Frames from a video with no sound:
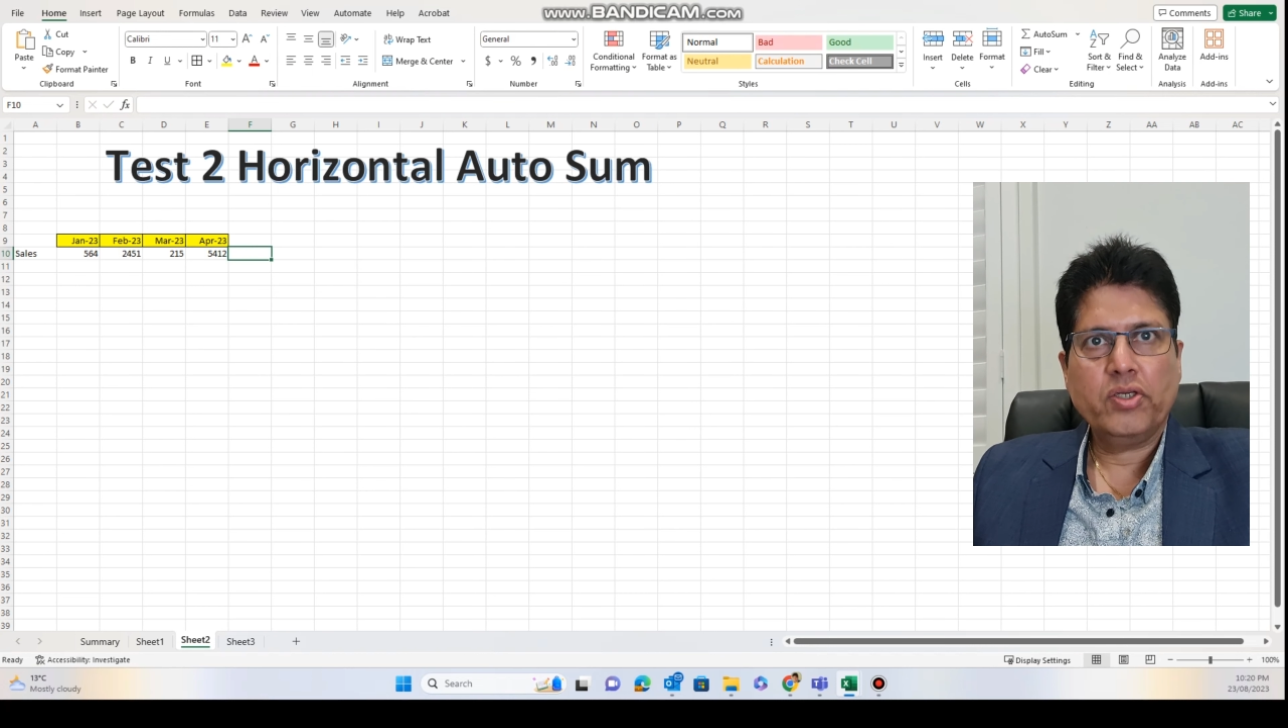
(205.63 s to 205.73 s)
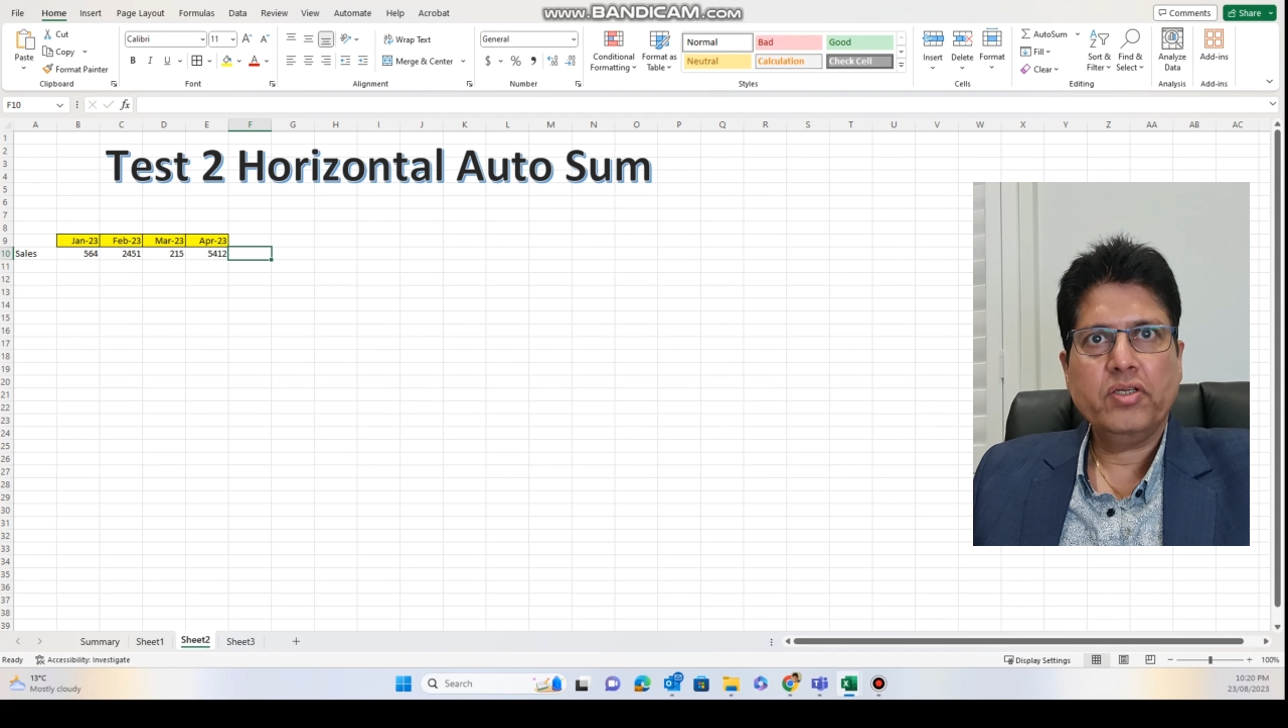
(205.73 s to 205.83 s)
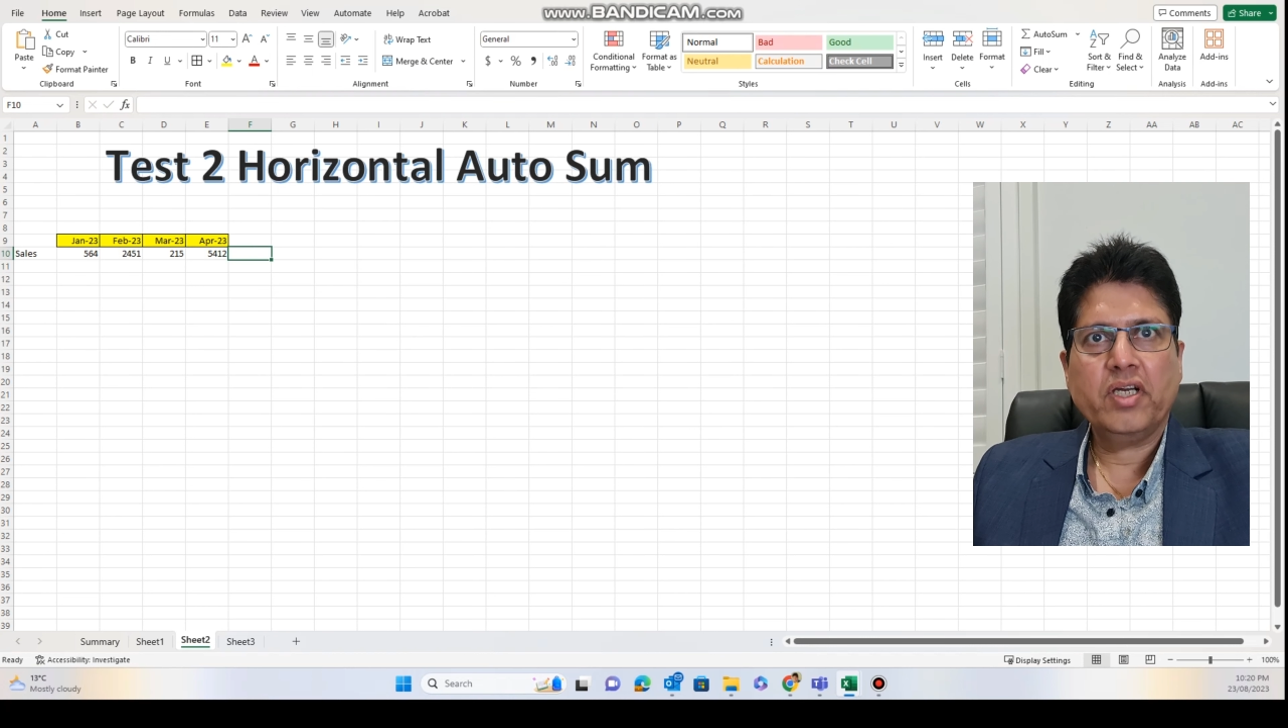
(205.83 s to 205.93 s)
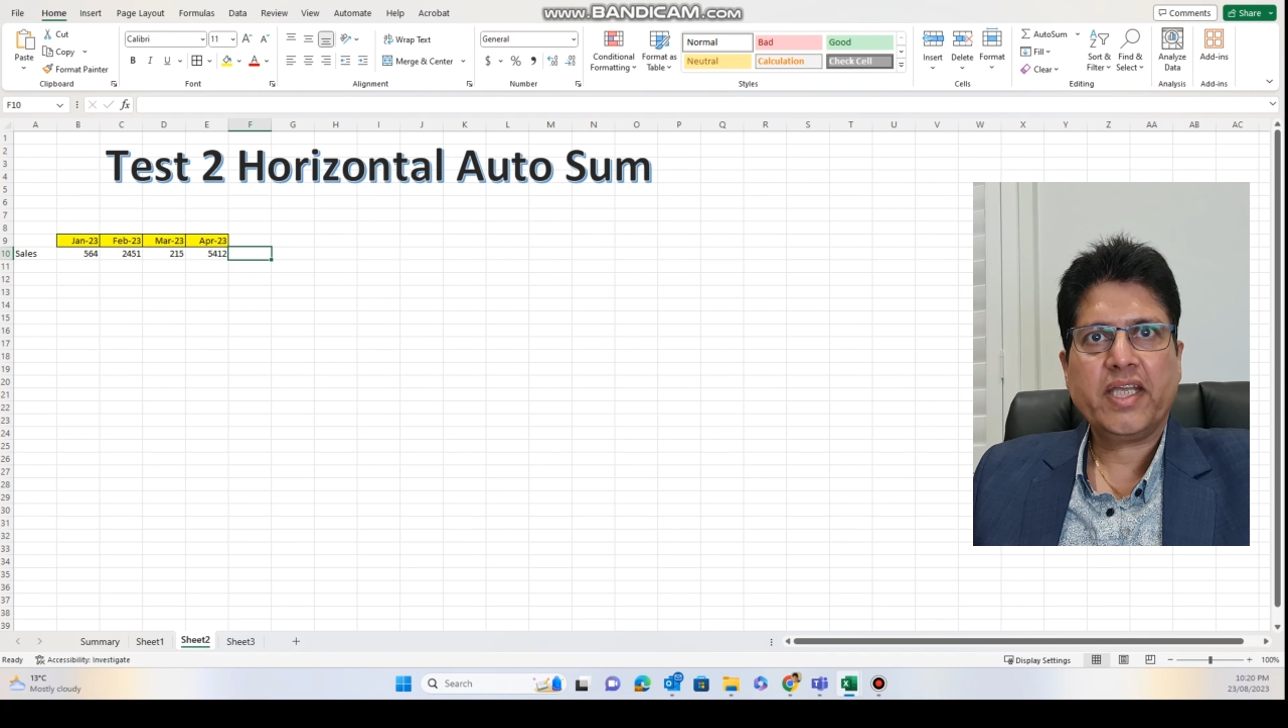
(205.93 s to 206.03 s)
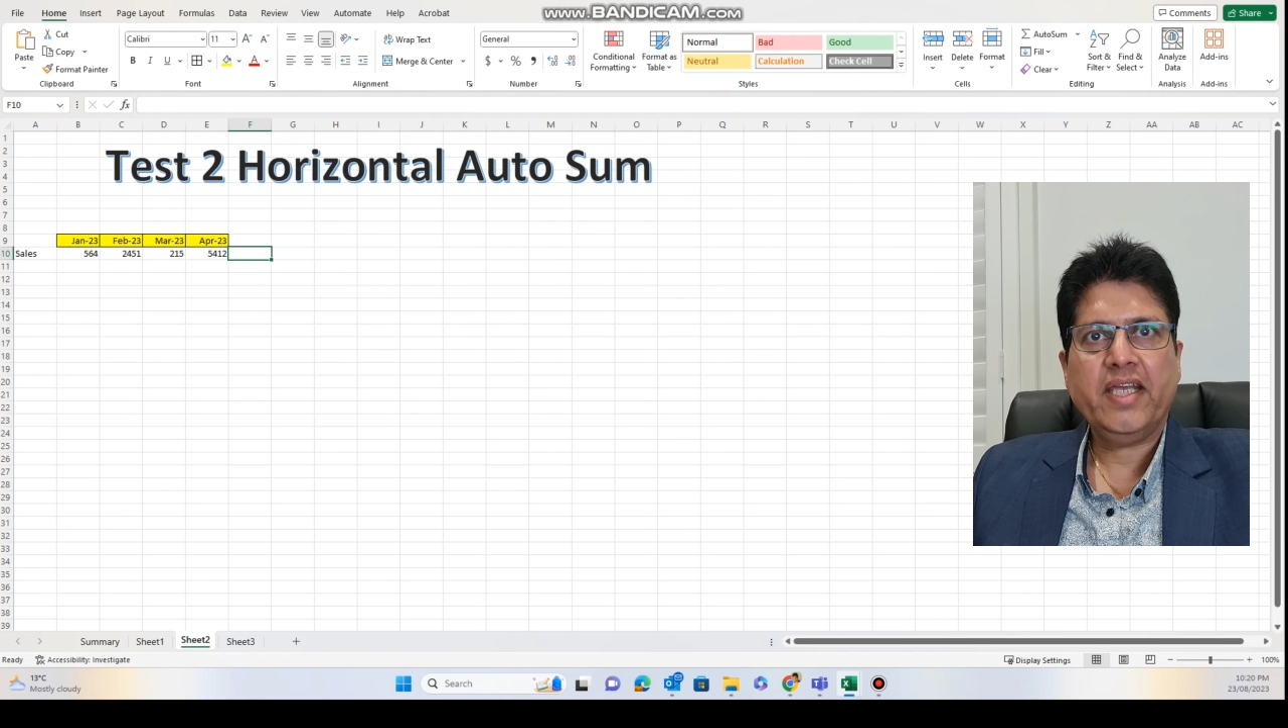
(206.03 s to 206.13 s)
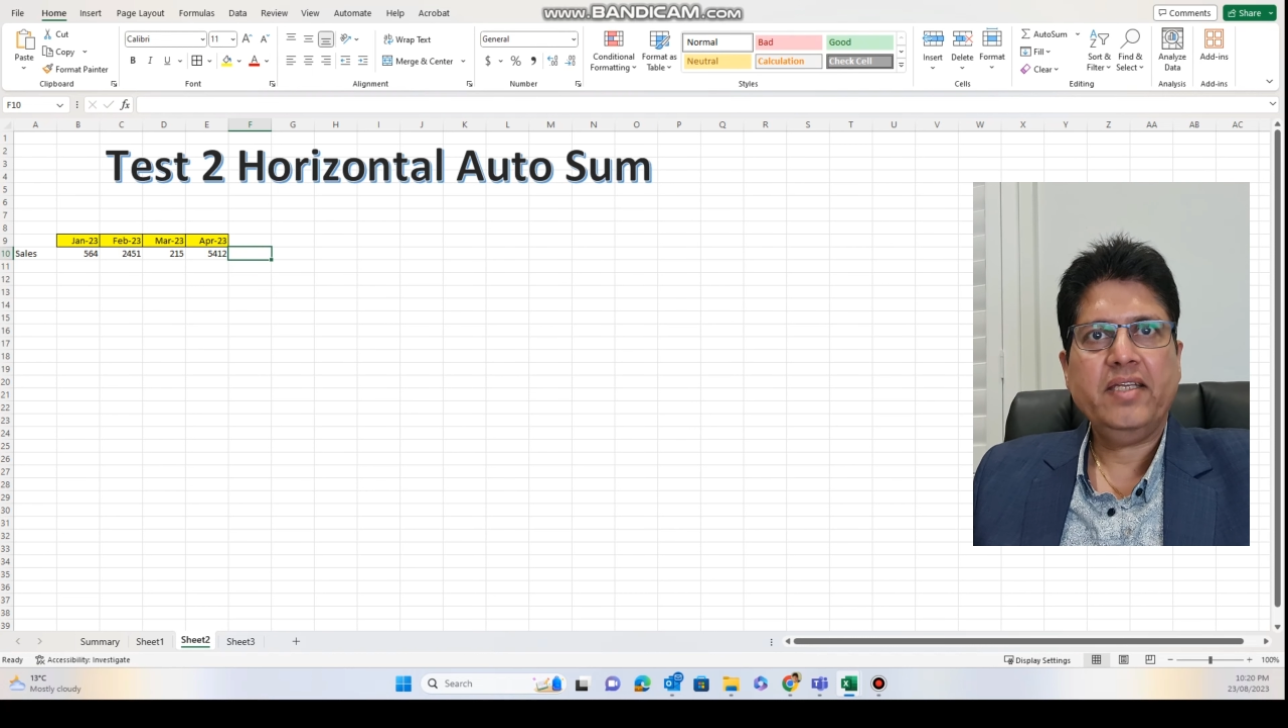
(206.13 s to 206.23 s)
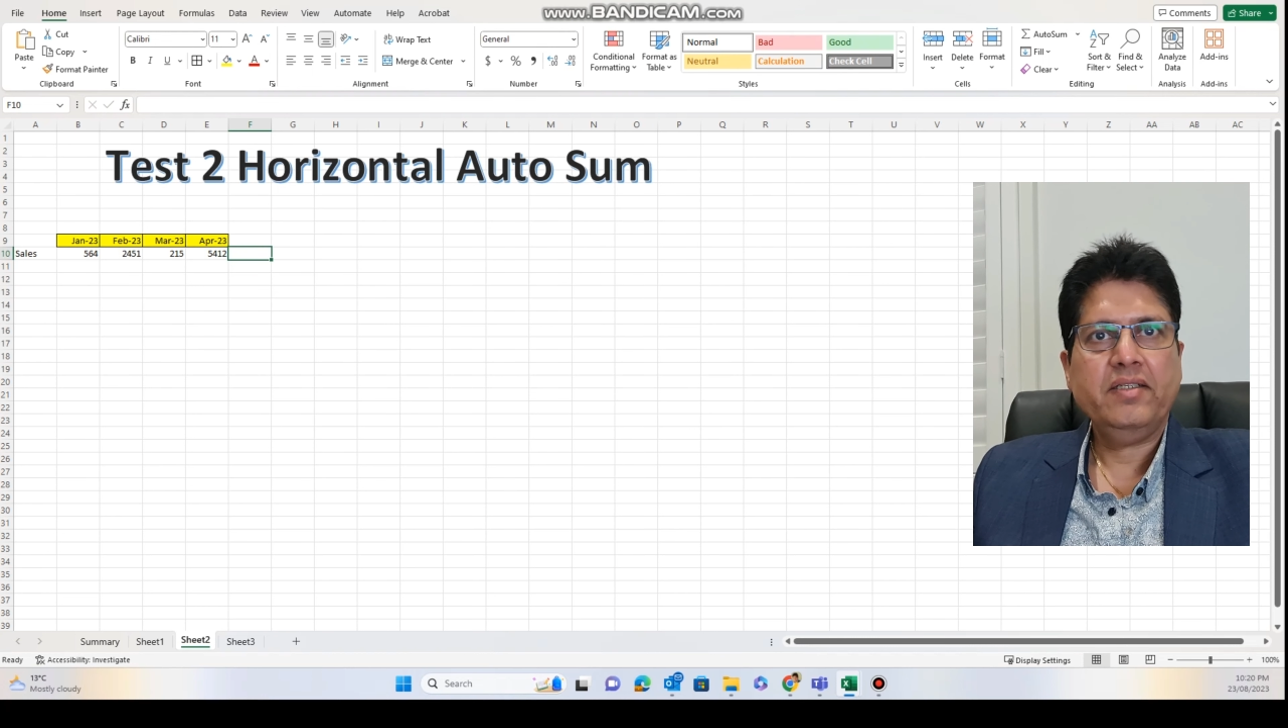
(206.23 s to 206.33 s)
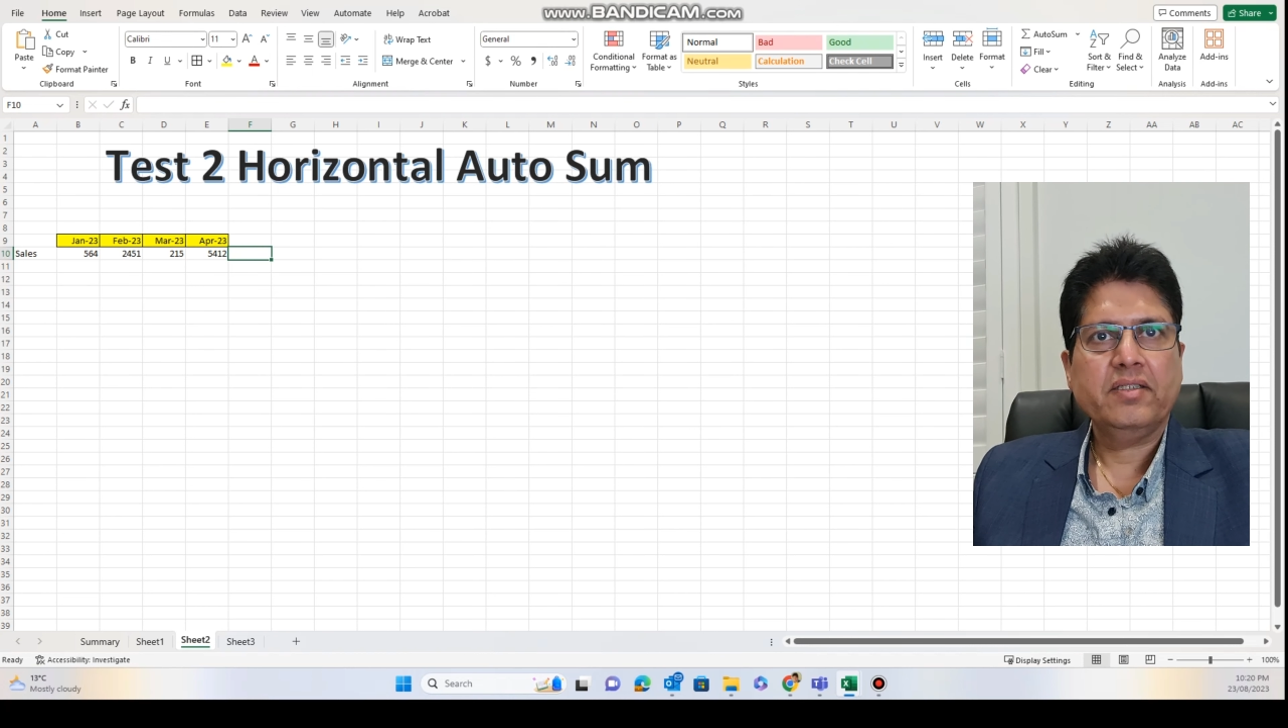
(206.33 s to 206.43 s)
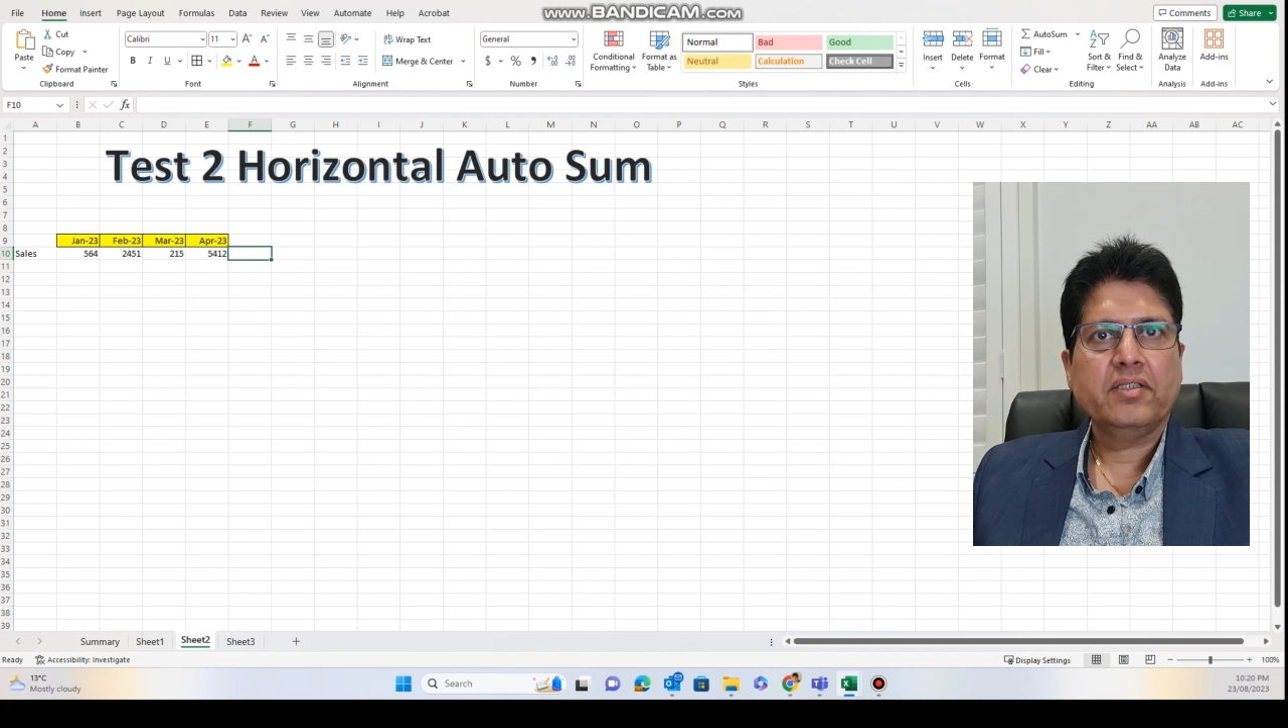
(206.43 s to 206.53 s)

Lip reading: you again.